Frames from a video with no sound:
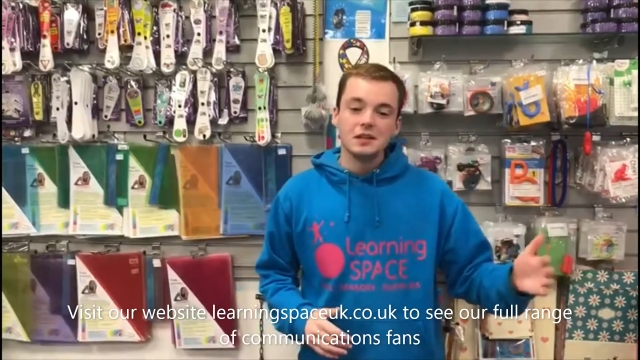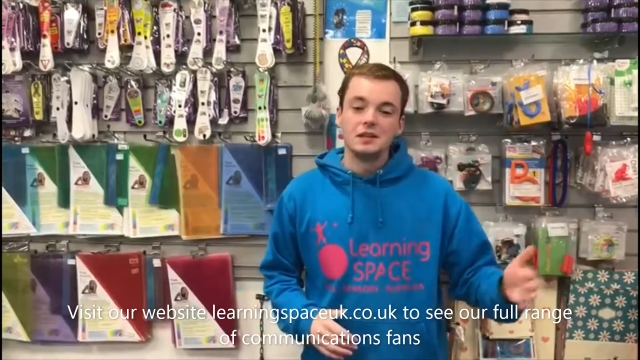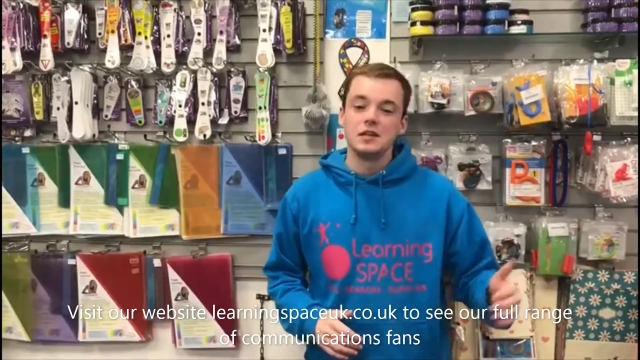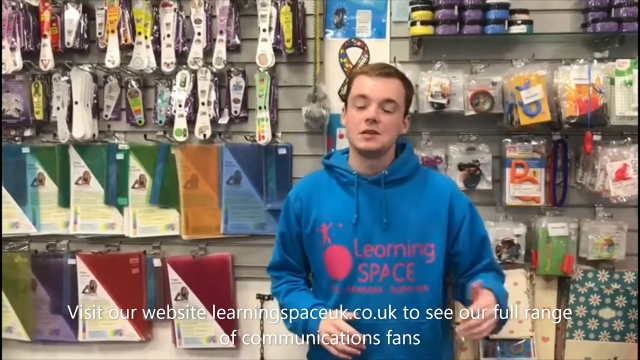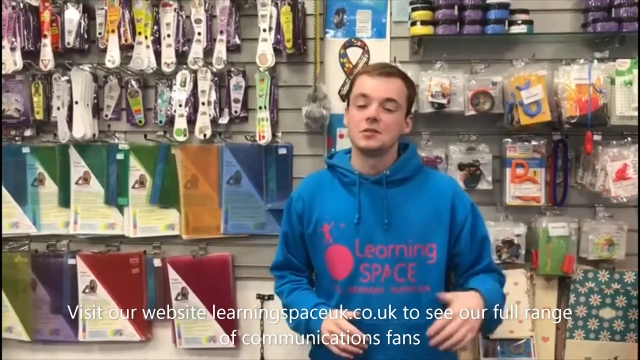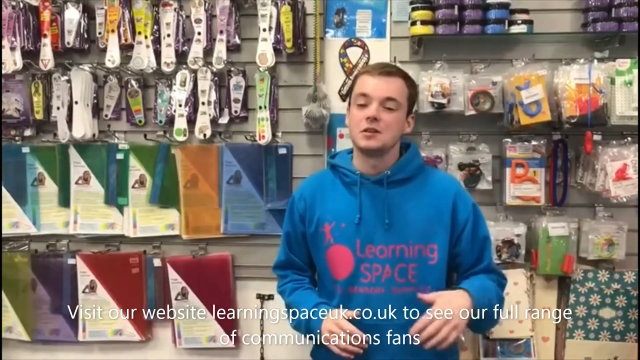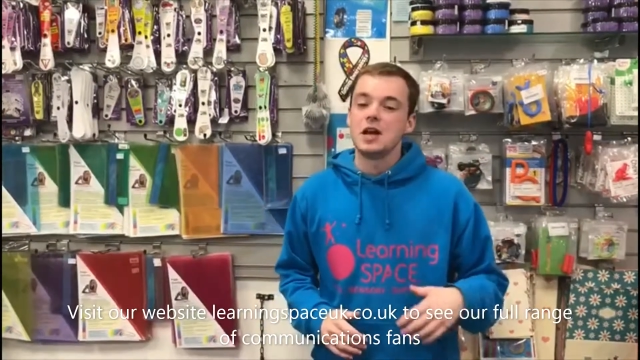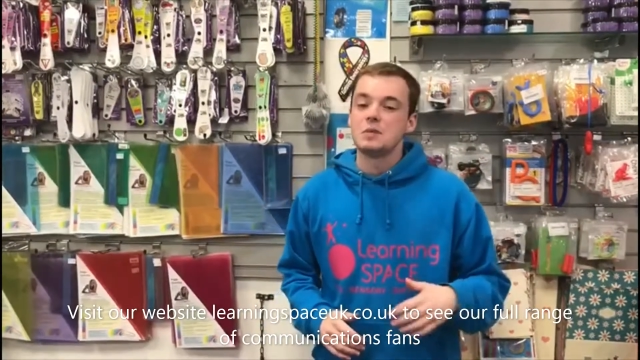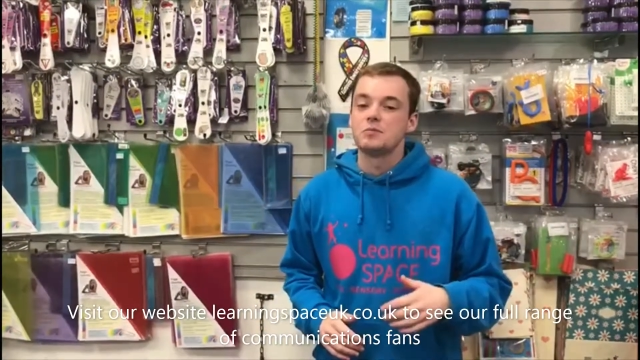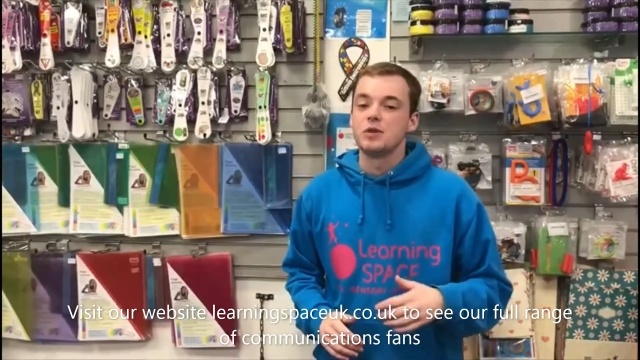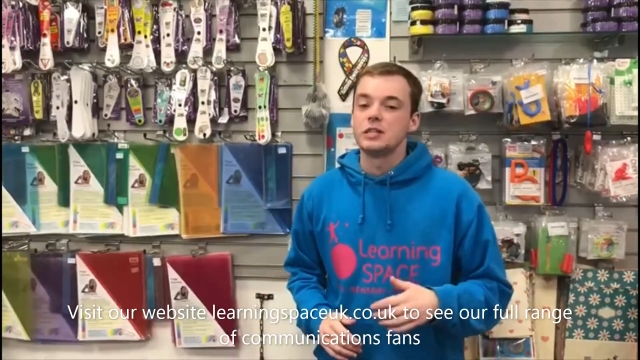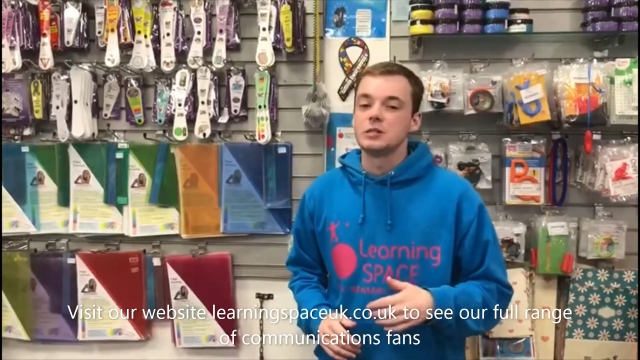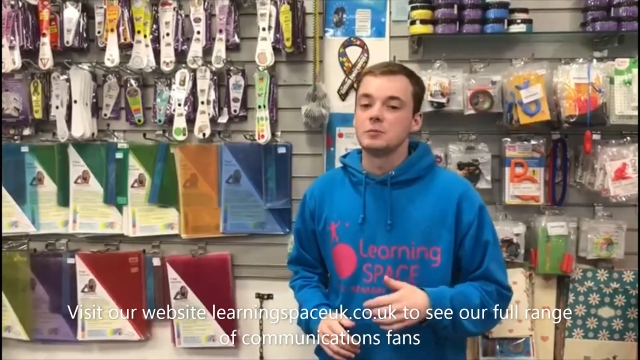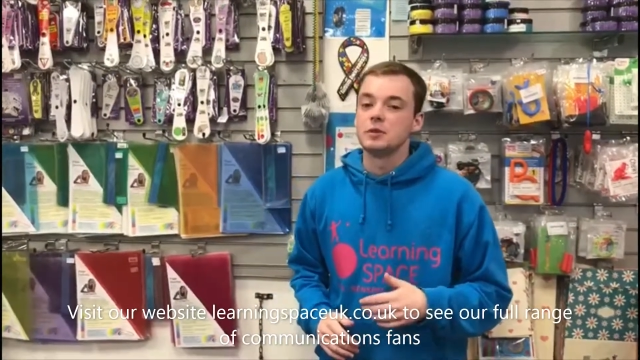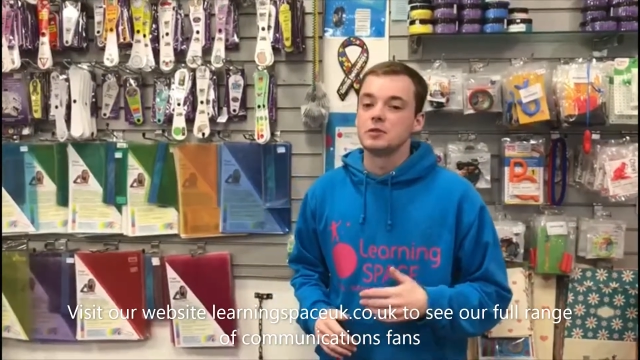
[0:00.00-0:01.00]
the underlying
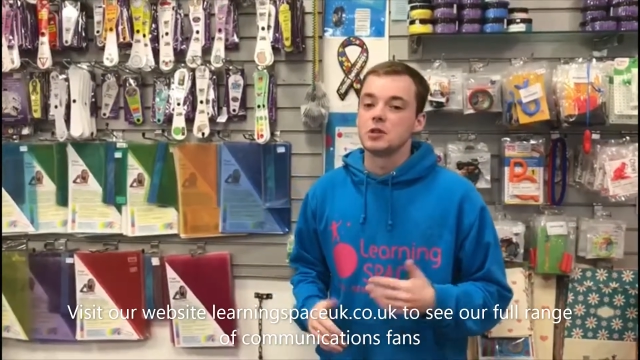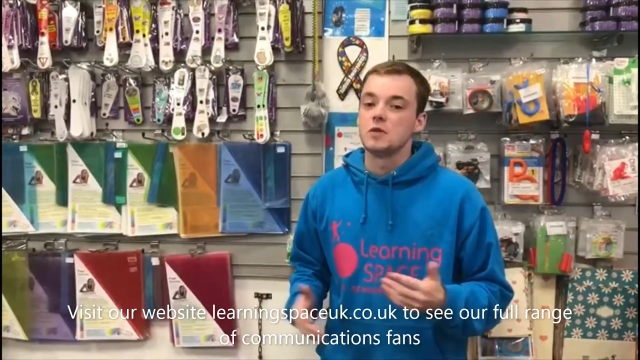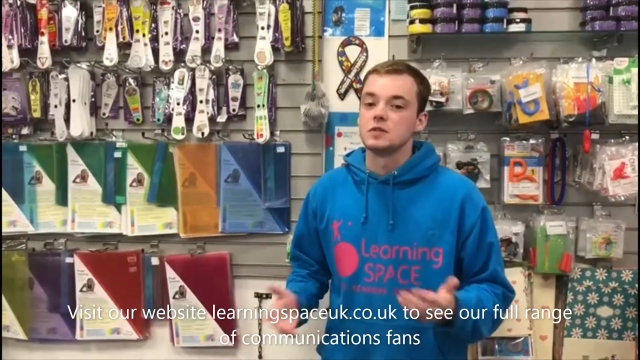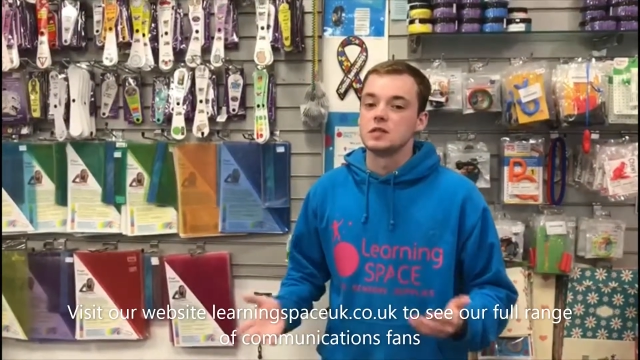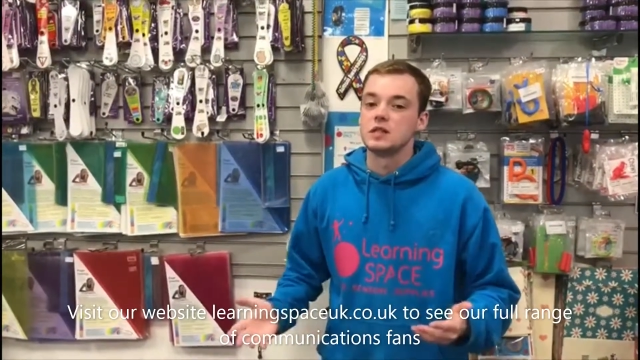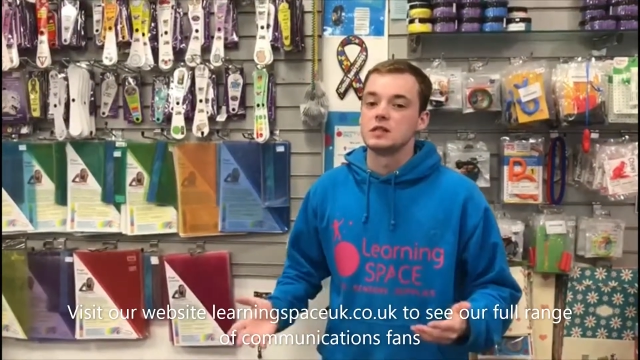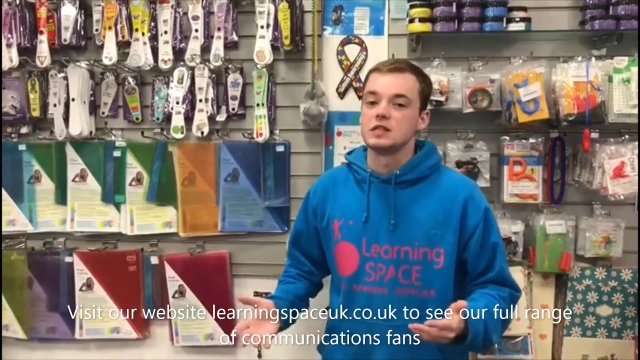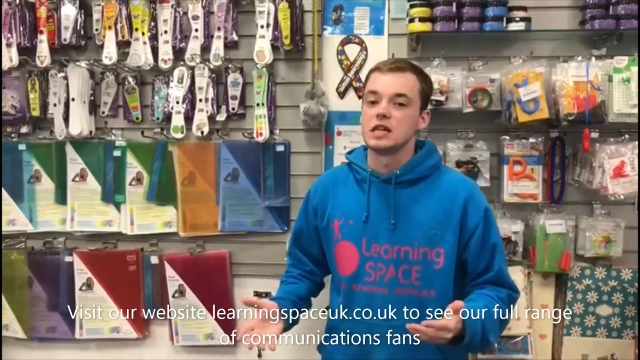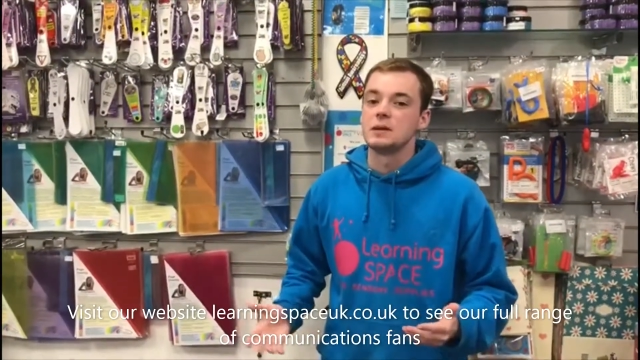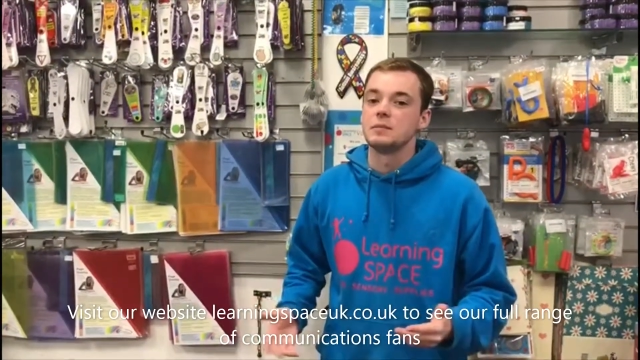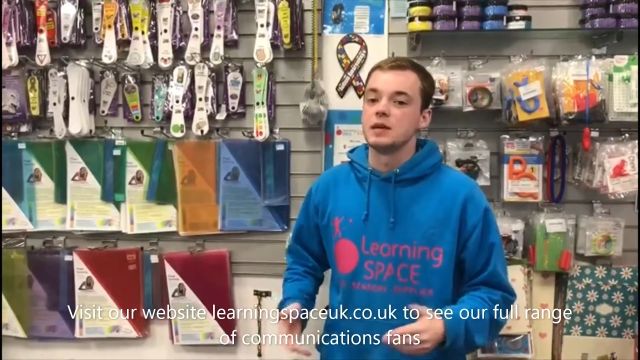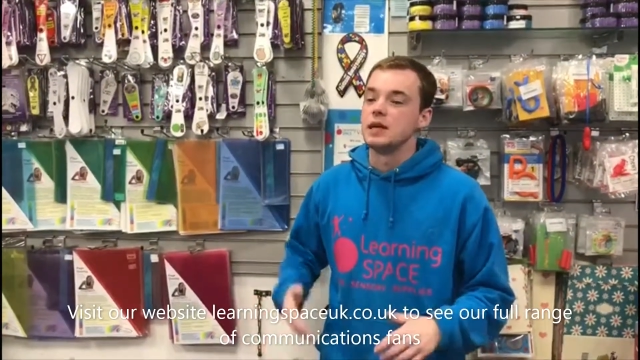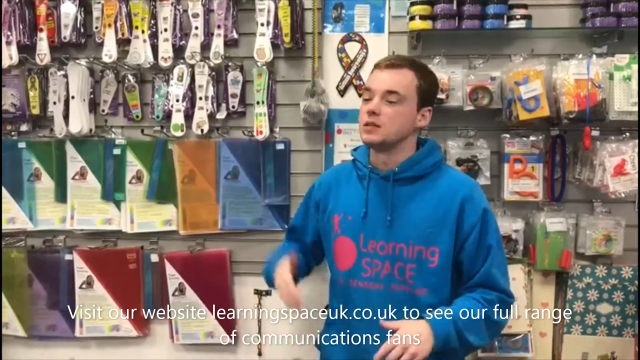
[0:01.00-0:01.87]
principle is obviously the same.